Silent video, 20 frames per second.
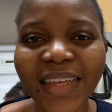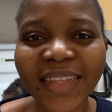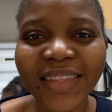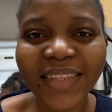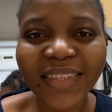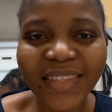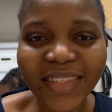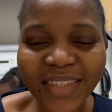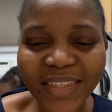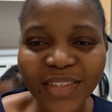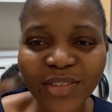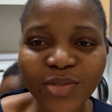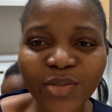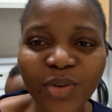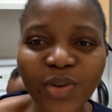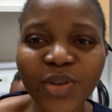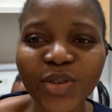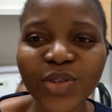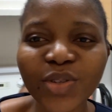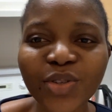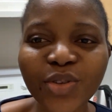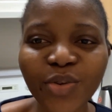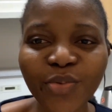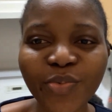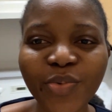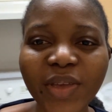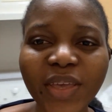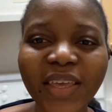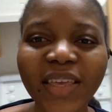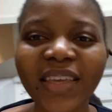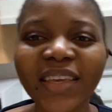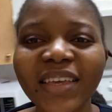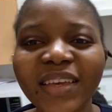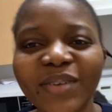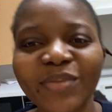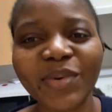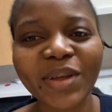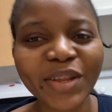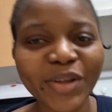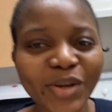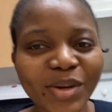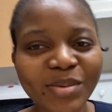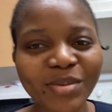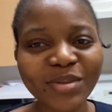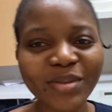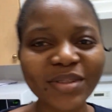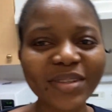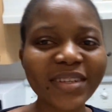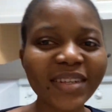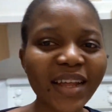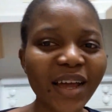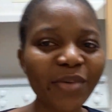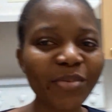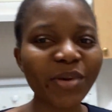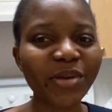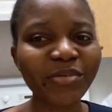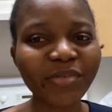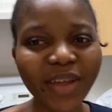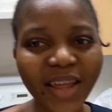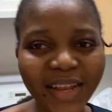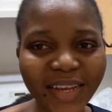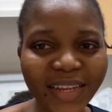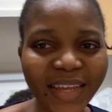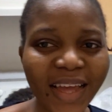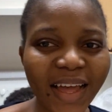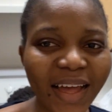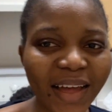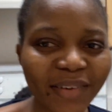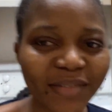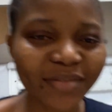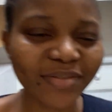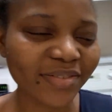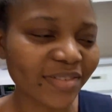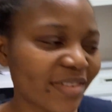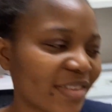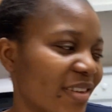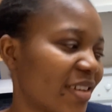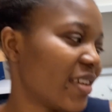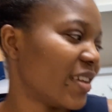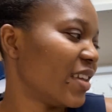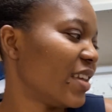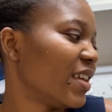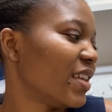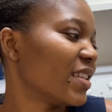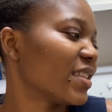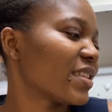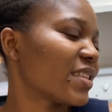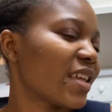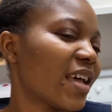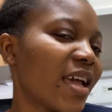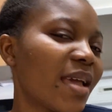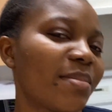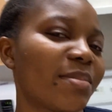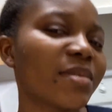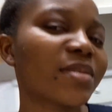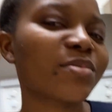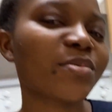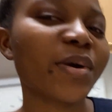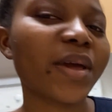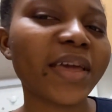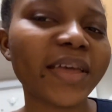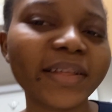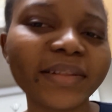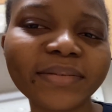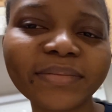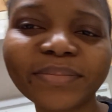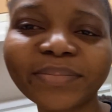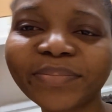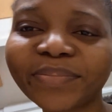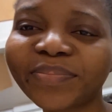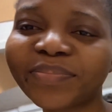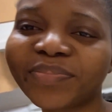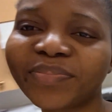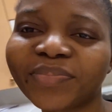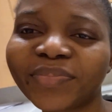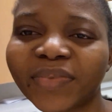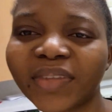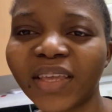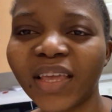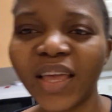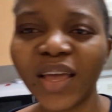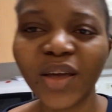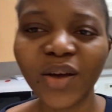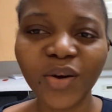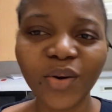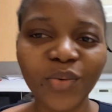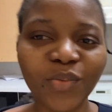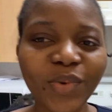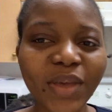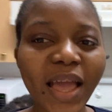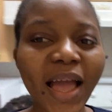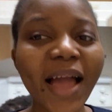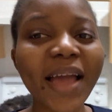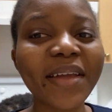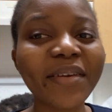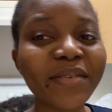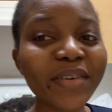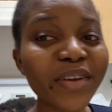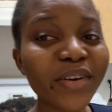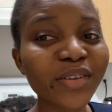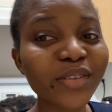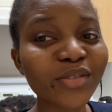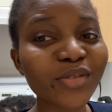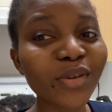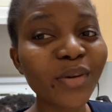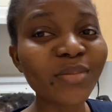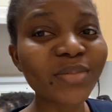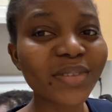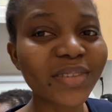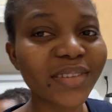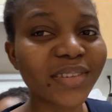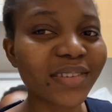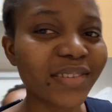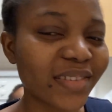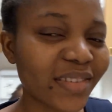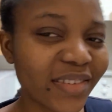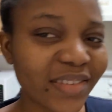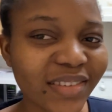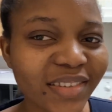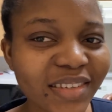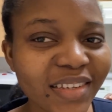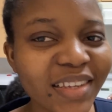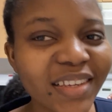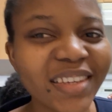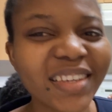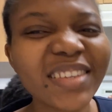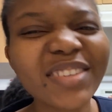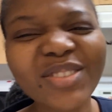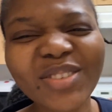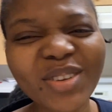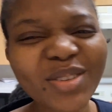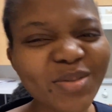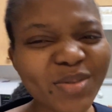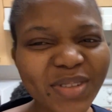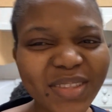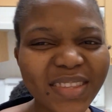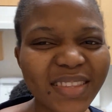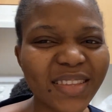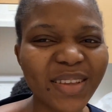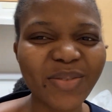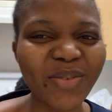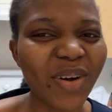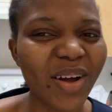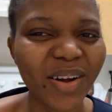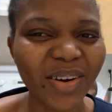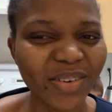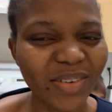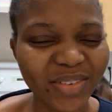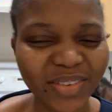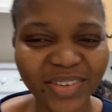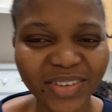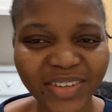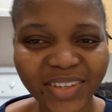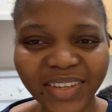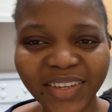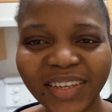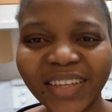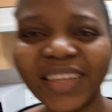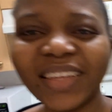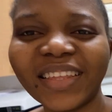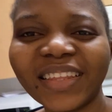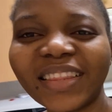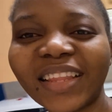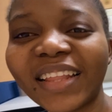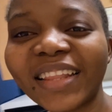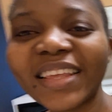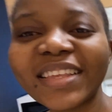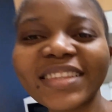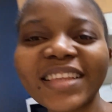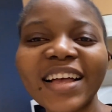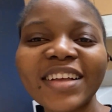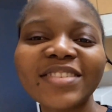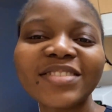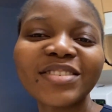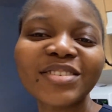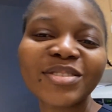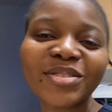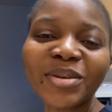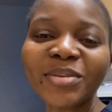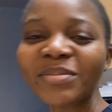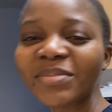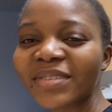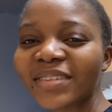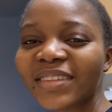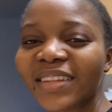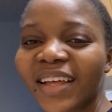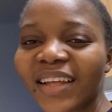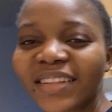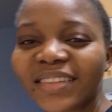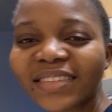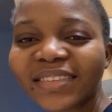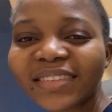This is so we, when it comes to dinner, we rarely have times when we agree on something. It's just once in a while that there's actually something that